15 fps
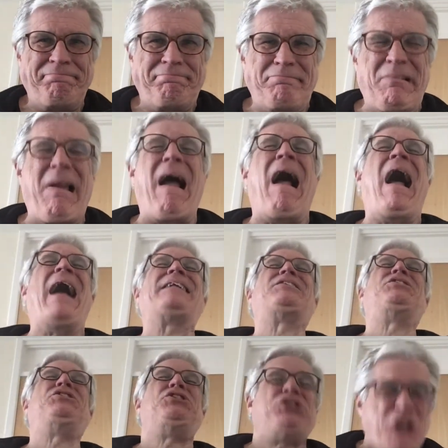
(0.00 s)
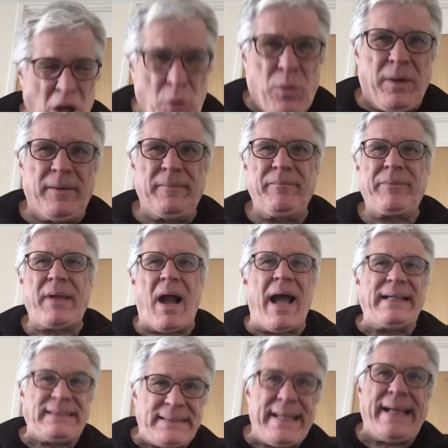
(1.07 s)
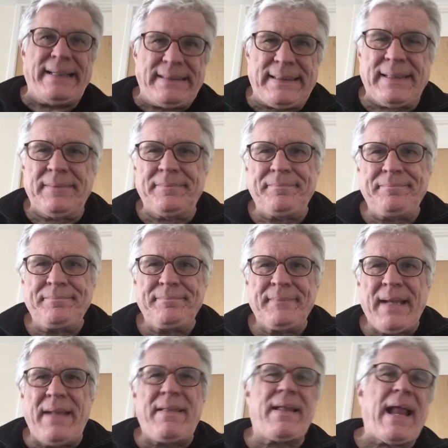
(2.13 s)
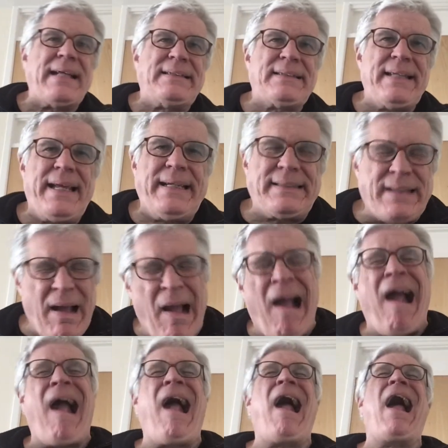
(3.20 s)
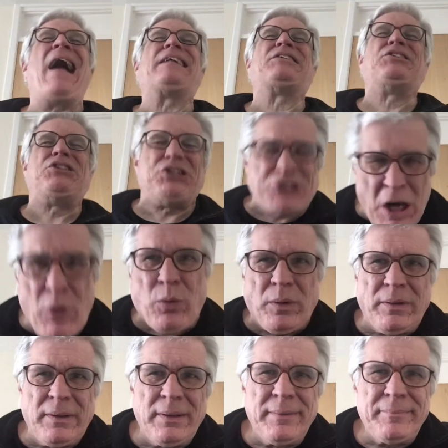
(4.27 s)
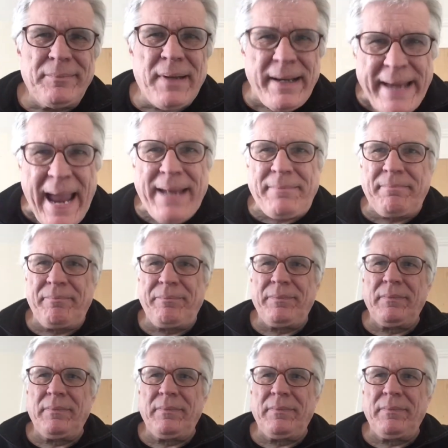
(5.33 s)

Achoo! I sneezed. And then I sneezed, achoo! Again.